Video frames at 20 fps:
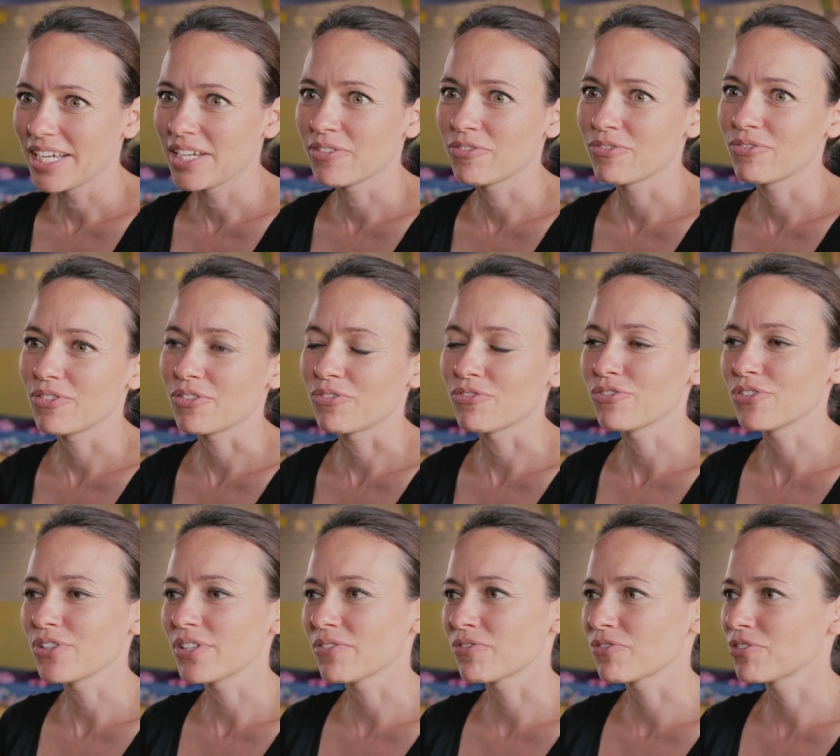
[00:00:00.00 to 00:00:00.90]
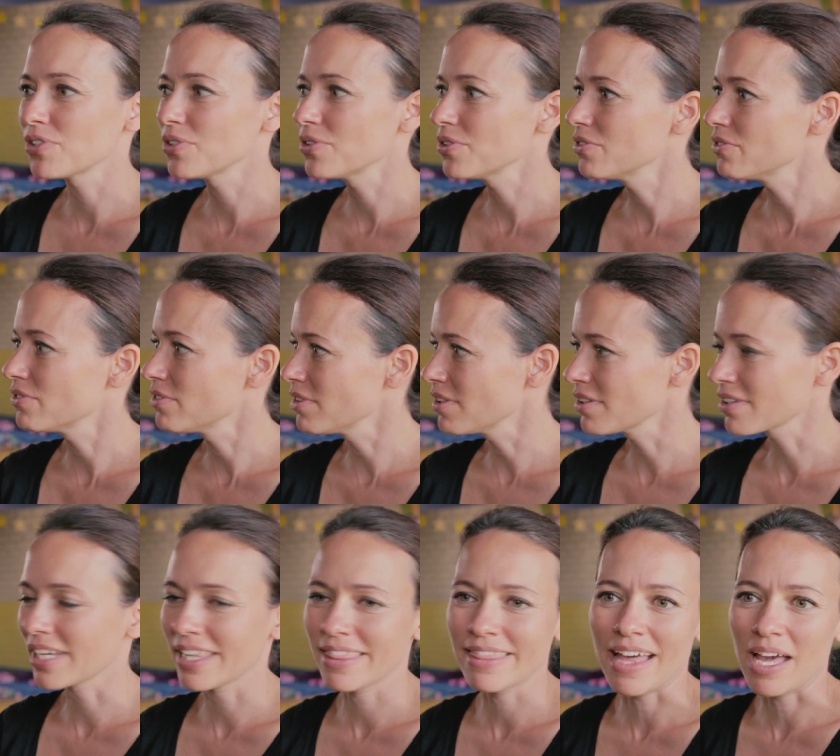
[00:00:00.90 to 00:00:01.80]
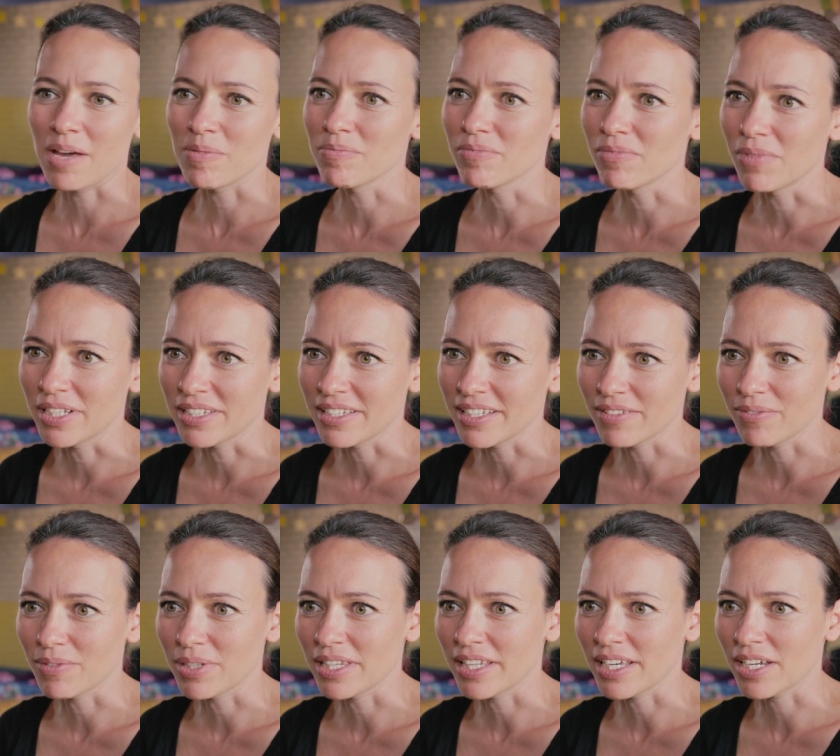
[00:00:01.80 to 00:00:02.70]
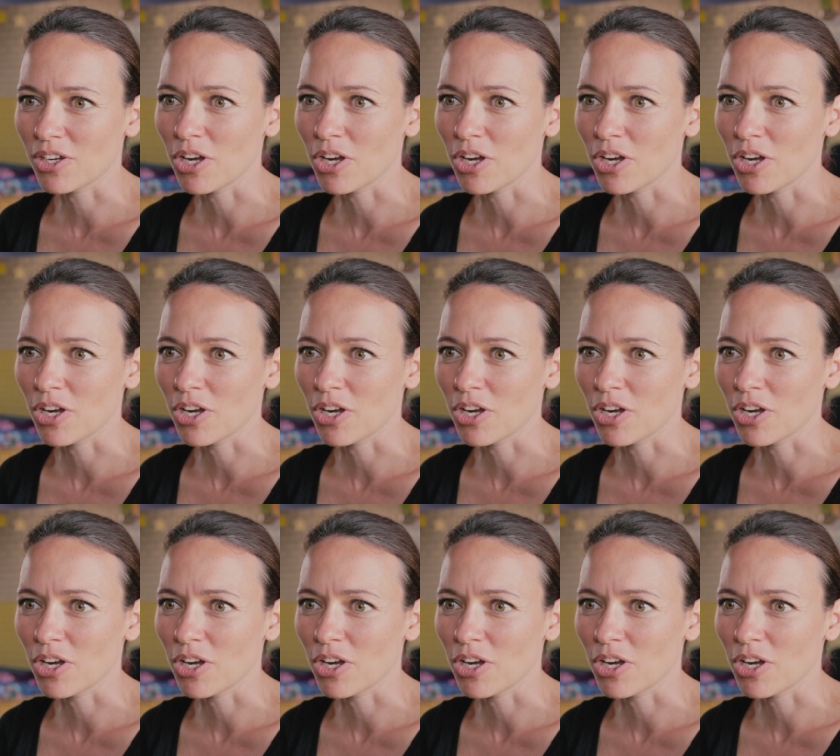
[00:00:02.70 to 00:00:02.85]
If, if, if you look at them when they, when they